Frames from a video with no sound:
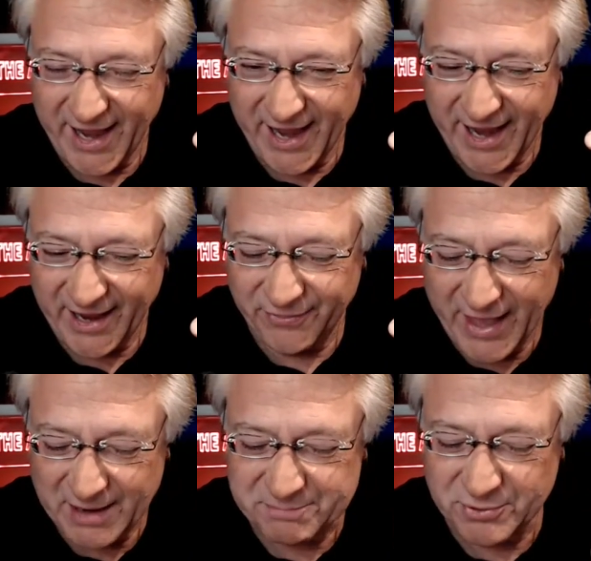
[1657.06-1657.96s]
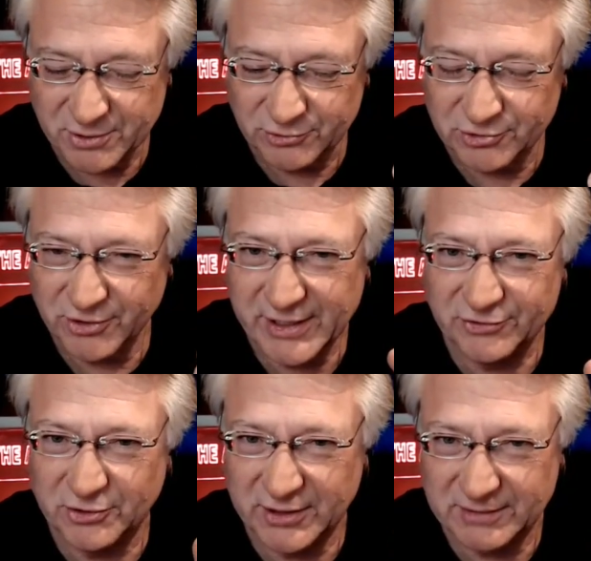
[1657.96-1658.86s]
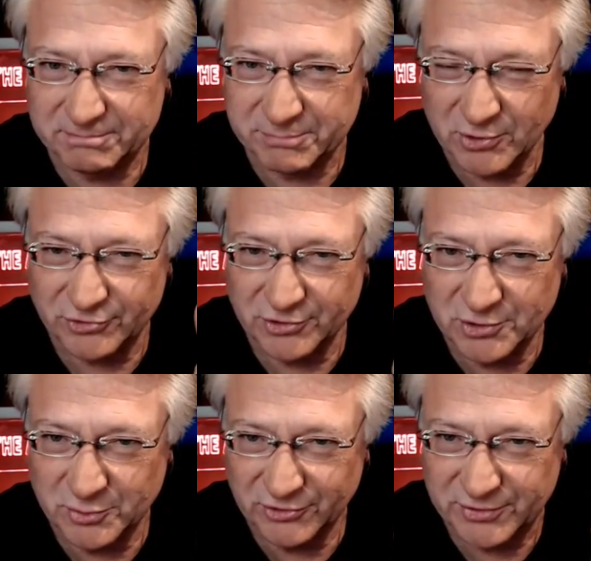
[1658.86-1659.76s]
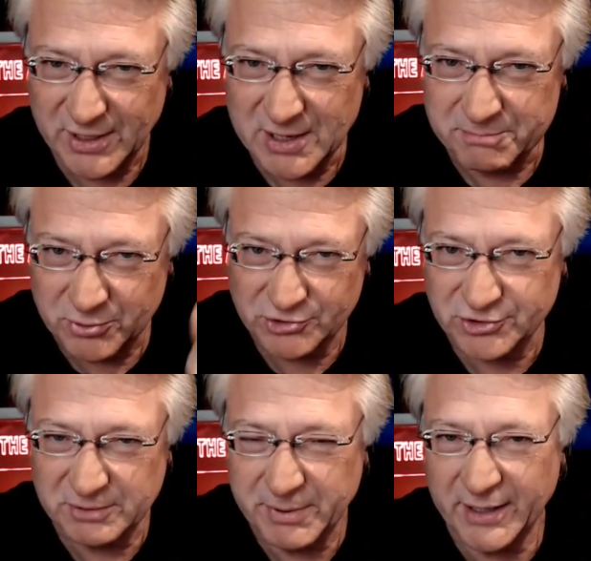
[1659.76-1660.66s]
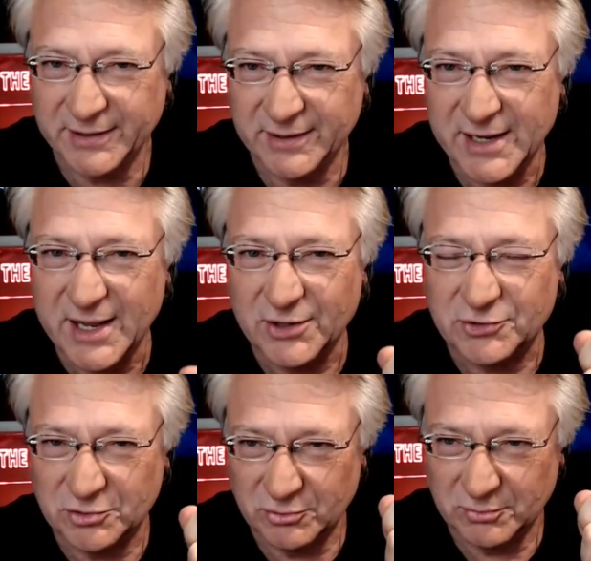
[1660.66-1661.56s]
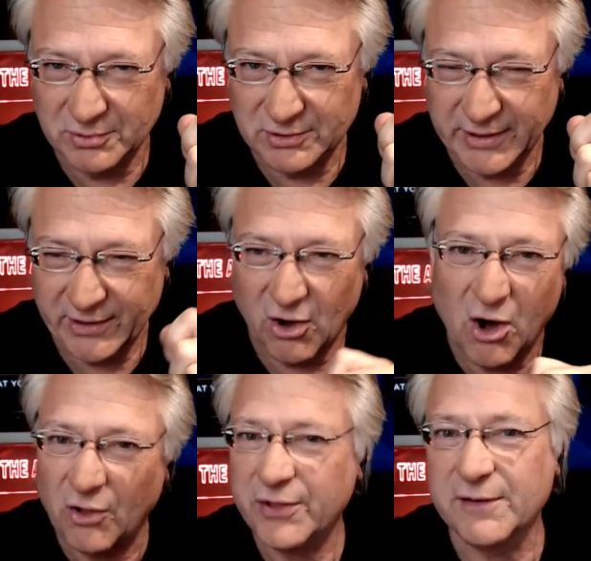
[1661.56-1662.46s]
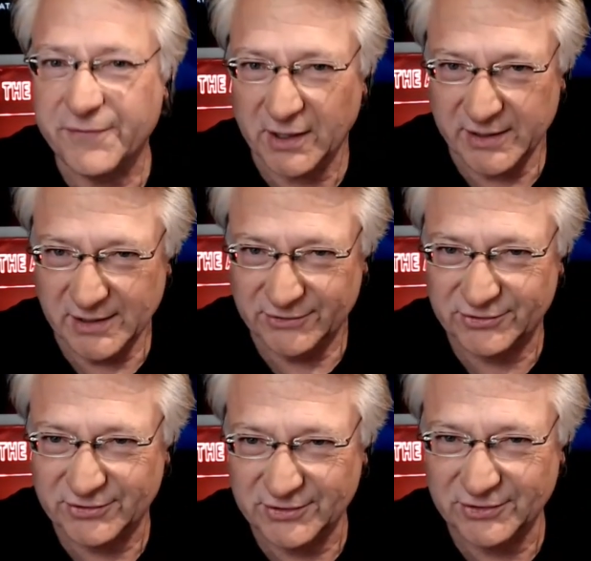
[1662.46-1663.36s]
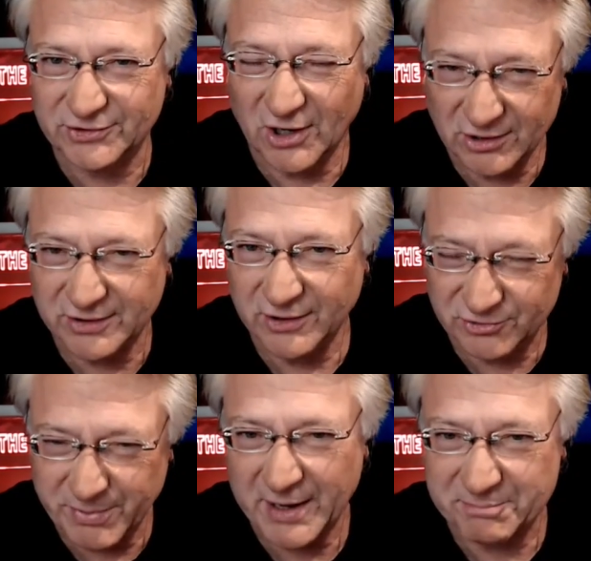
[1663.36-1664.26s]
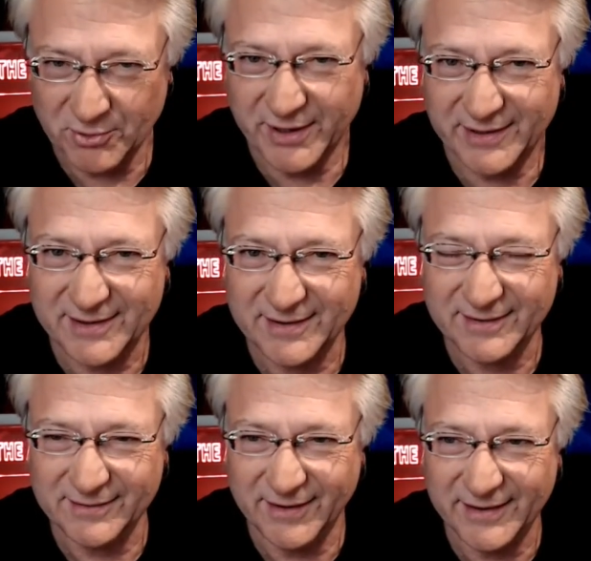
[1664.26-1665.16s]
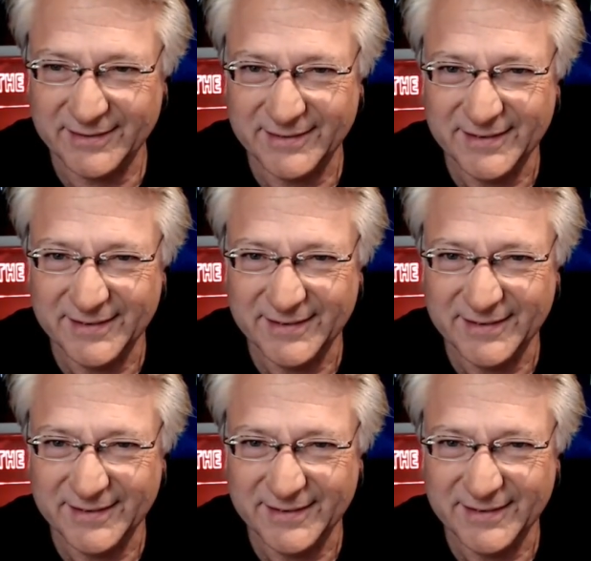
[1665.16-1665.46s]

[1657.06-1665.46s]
and that producer is the person who is pushing the button to let all the affiliates start their spot break, right?